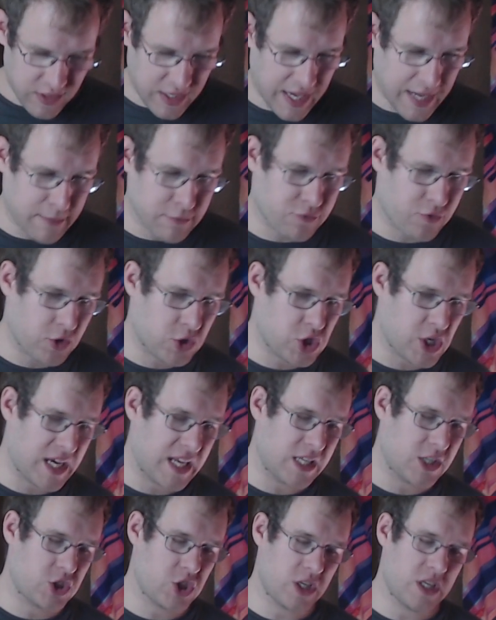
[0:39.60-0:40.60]
of the games for
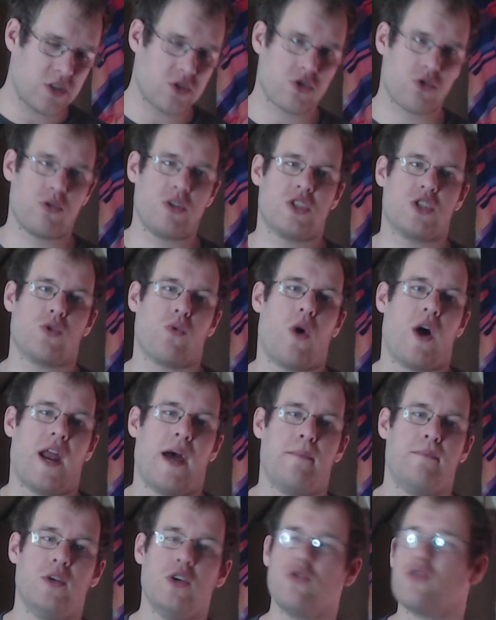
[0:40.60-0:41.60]
JDG, so he's the one
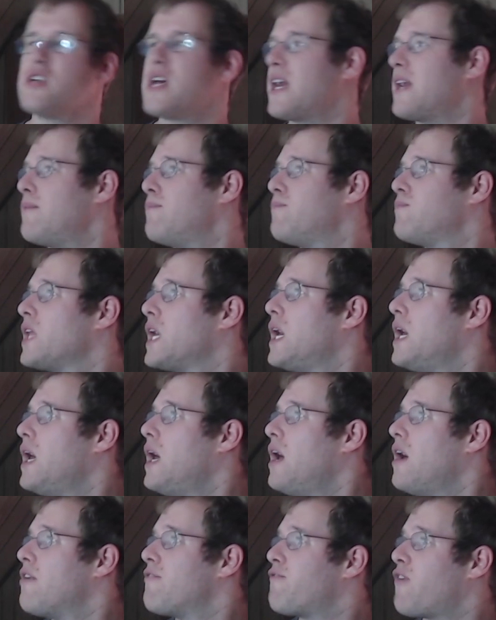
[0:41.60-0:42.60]
I'm using.
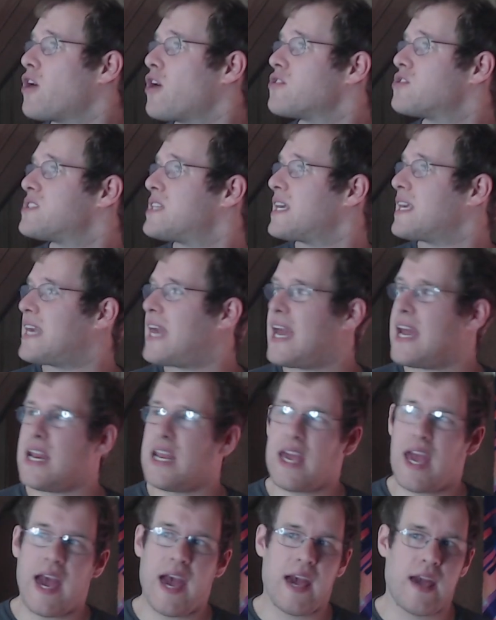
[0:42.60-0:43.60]
First in
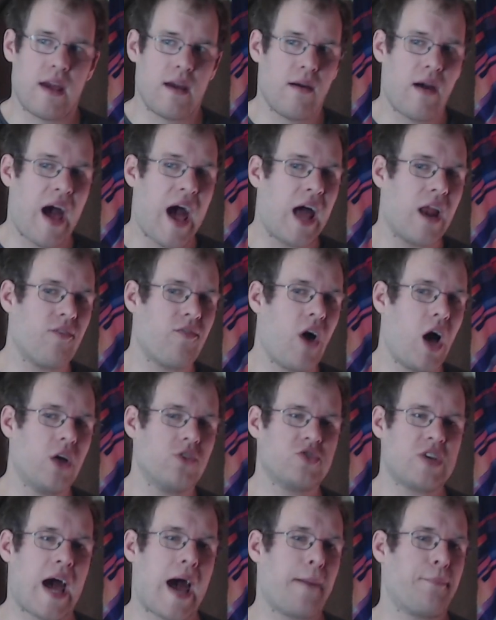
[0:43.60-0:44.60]
KDA out of
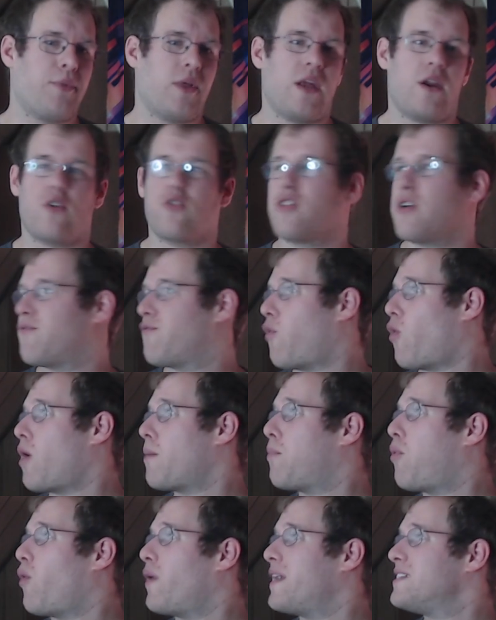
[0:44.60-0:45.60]
all top laners at
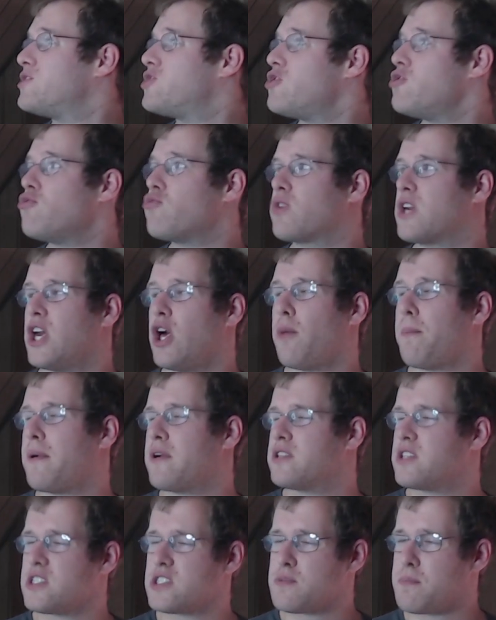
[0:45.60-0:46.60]
4.2, kill
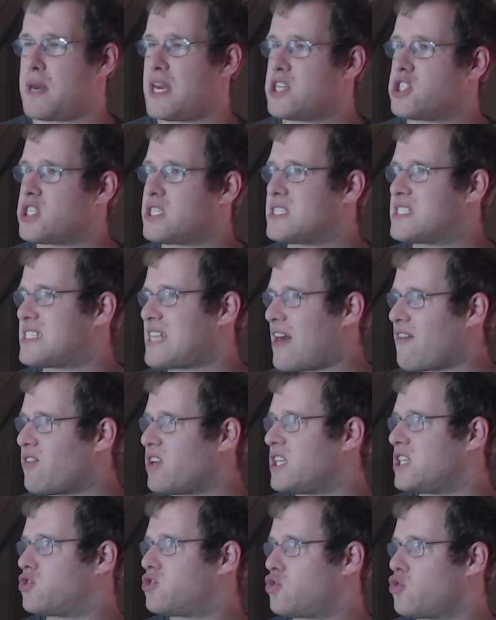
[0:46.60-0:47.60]
participation
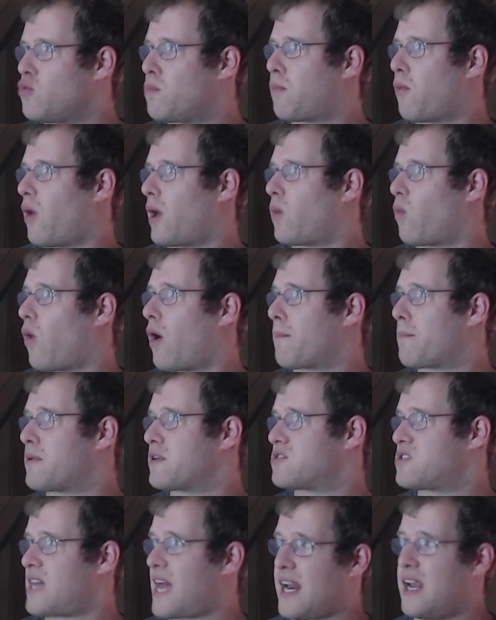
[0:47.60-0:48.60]

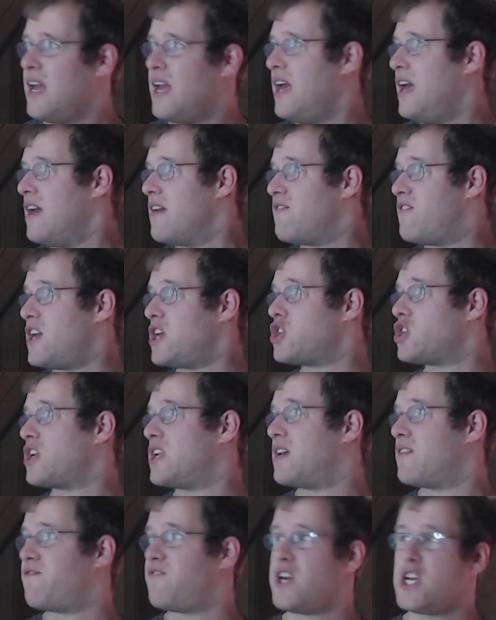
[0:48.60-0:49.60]
72.1%,
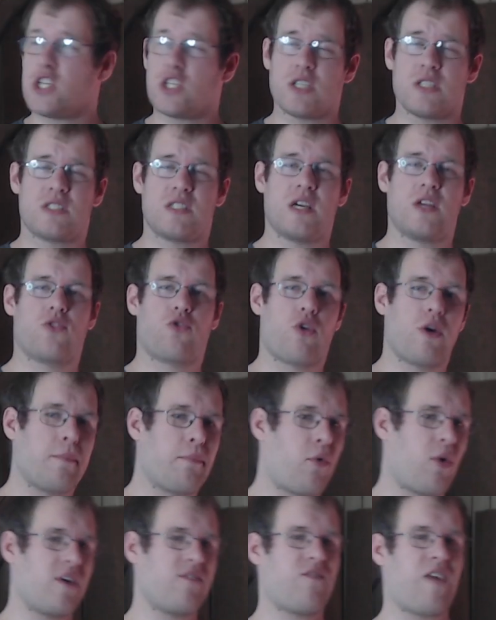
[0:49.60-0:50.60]
vision efficiency
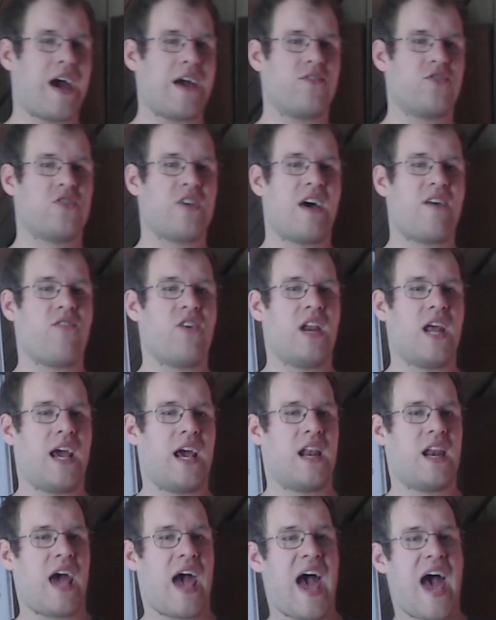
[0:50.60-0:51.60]
3.57,
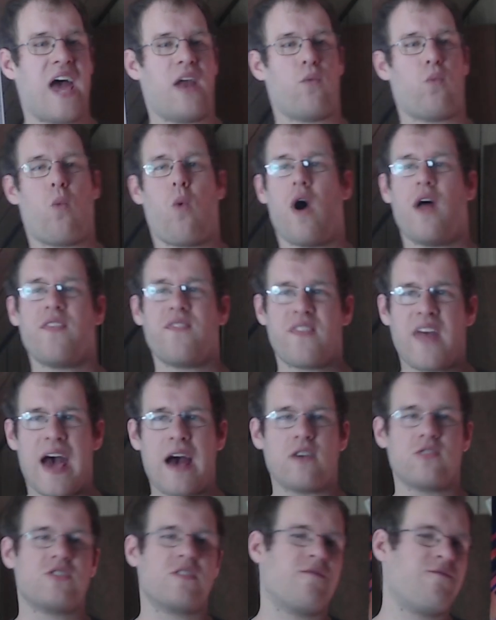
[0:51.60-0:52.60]
and ahead
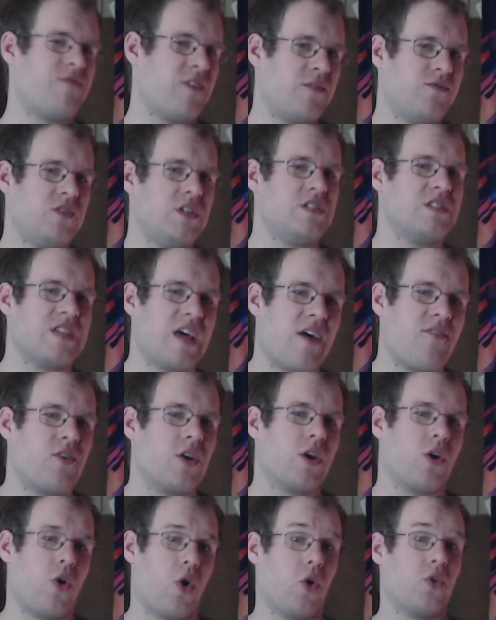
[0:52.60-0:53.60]

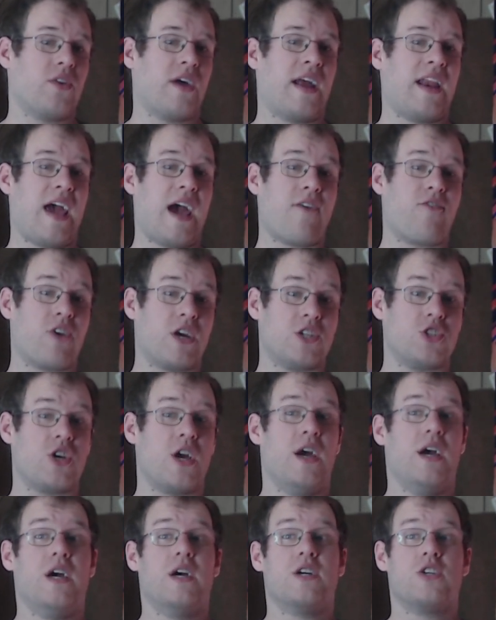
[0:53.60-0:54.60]
1,057 gold on average.
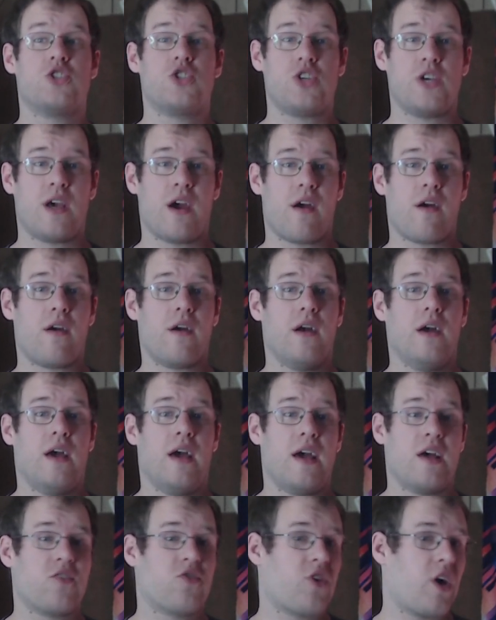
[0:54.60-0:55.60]
Sheer
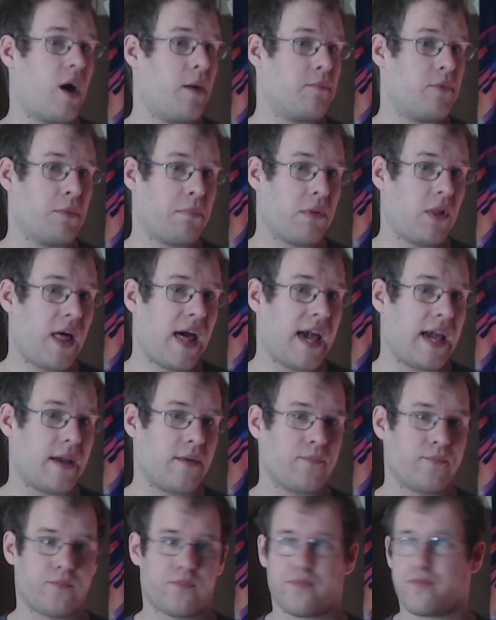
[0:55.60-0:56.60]
has come to
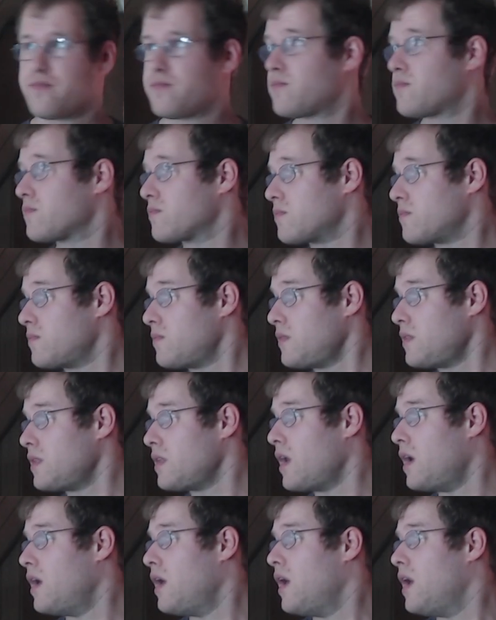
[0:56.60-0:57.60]
play.
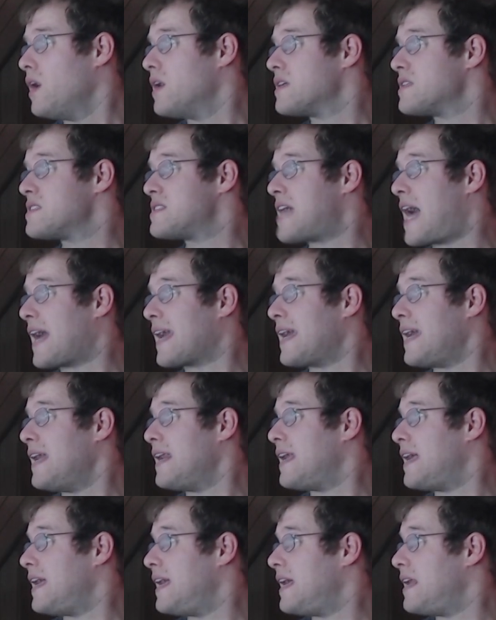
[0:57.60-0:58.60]

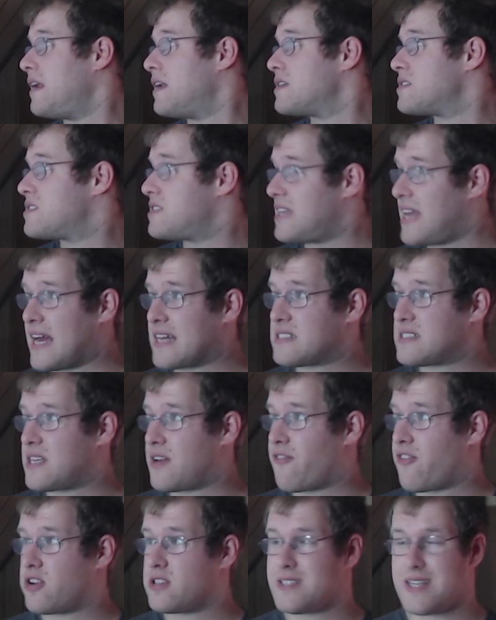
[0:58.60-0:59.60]
Second in CS
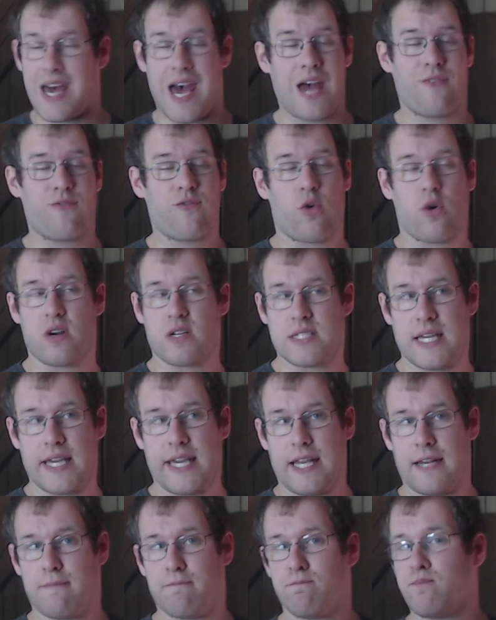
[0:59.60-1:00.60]
difference ahead
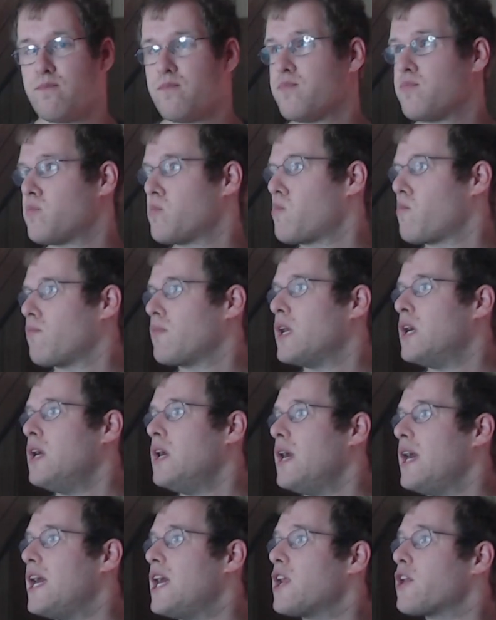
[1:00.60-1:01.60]
14.
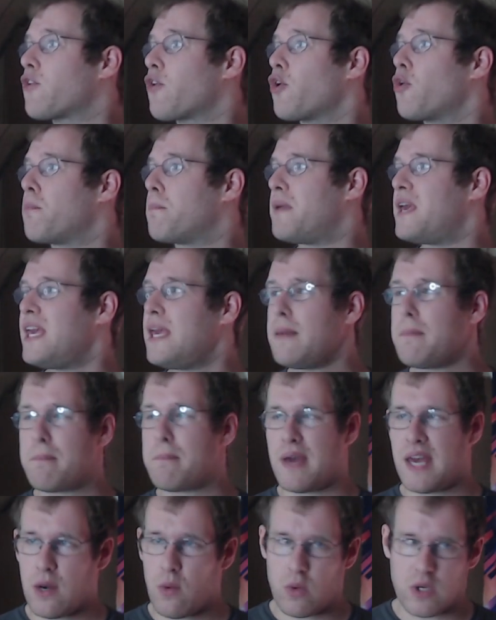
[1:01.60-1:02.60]
In Group B,
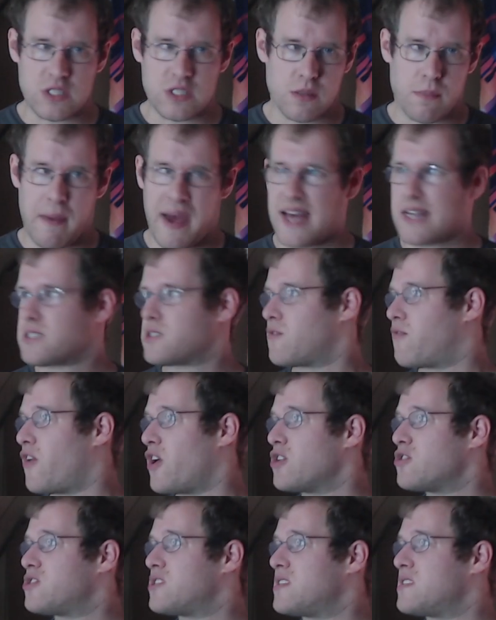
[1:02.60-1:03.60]
Bin was the best.
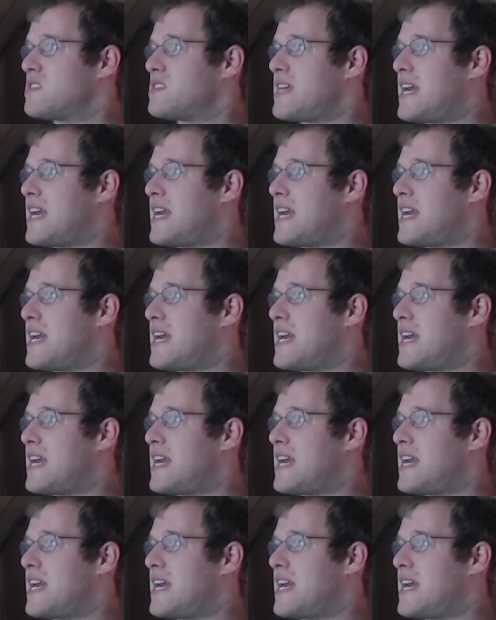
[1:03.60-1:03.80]
First in